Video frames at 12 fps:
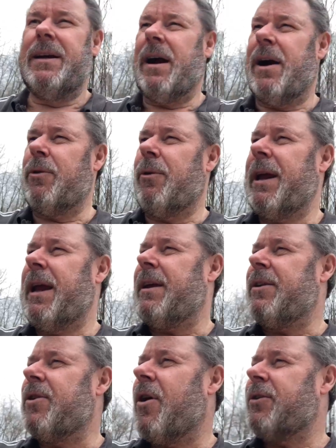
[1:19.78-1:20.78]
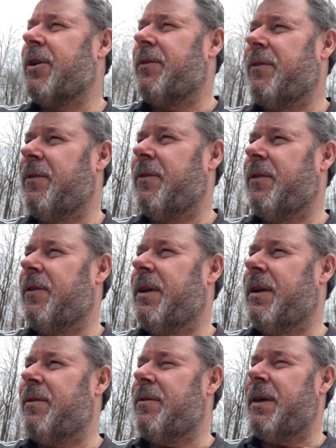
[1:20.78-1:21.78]
I'd already
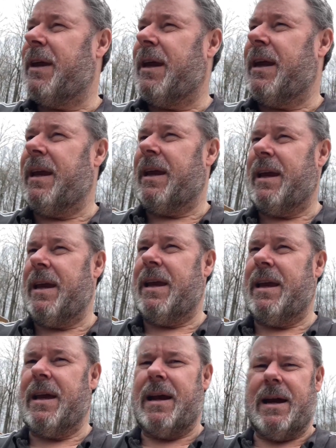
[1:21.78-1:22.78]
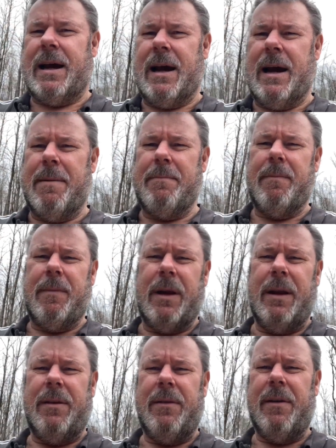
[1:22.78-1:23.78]
gotten the,
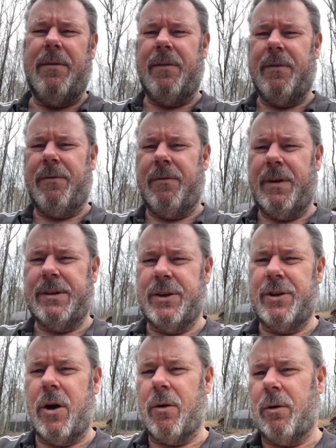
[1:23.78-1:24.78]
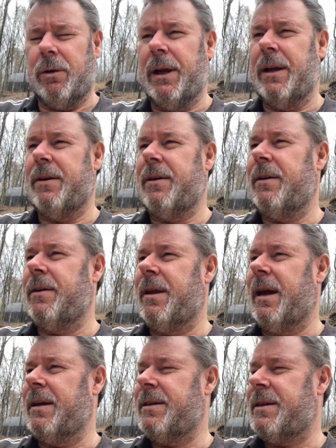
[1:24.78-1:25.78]
um, there's a dongle that,
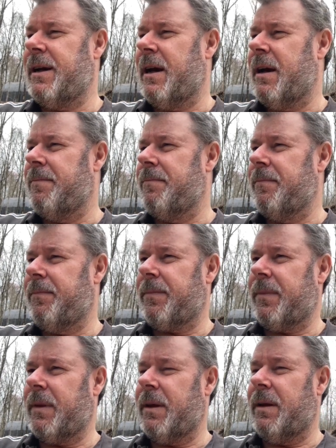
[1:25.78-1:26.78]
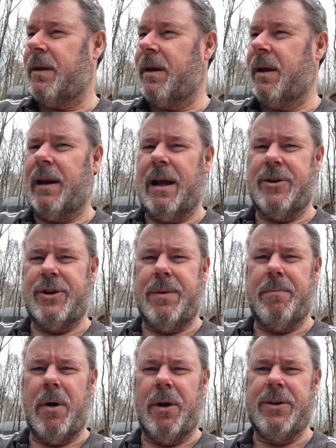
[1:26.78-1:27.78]
that um, allows you to
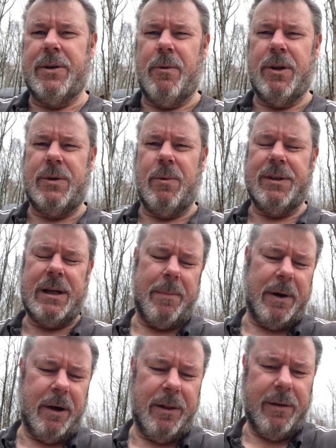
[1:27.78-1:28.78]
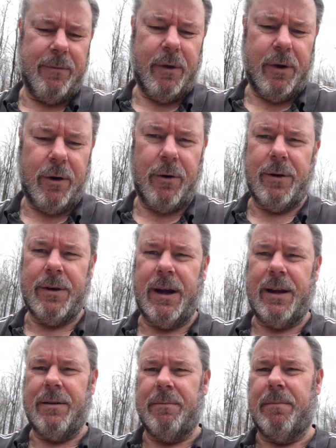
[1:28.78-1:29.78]
monitor what's what's happening on the inverter and,
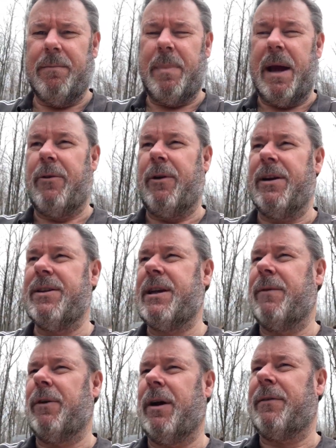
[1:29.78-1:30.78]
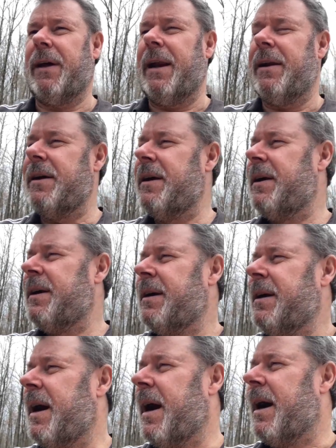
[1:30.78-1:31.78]
and battery and stuff like that.
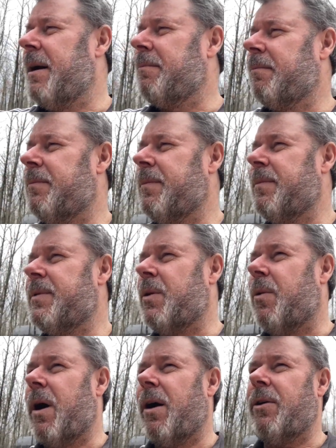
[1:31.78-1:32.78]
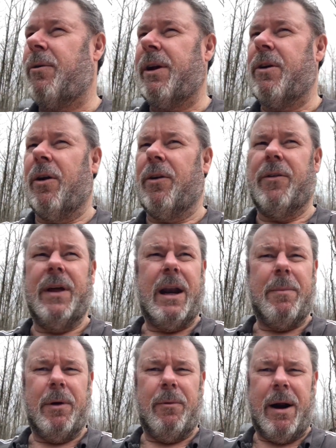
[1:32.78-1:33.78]
Um, so I'd already gotten that
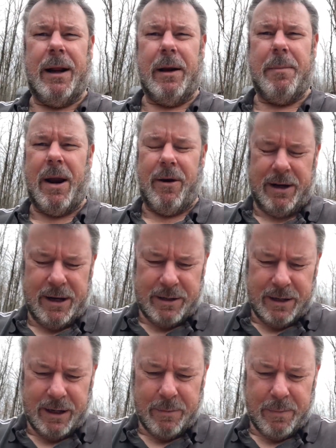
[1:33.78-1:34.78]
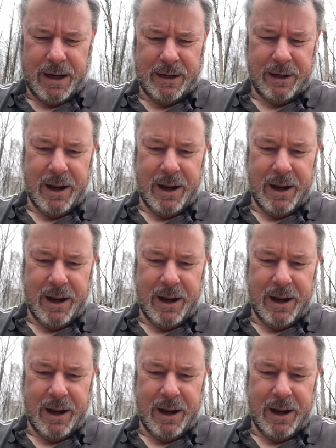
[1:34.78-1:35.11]
up and running. Apparently it, it had been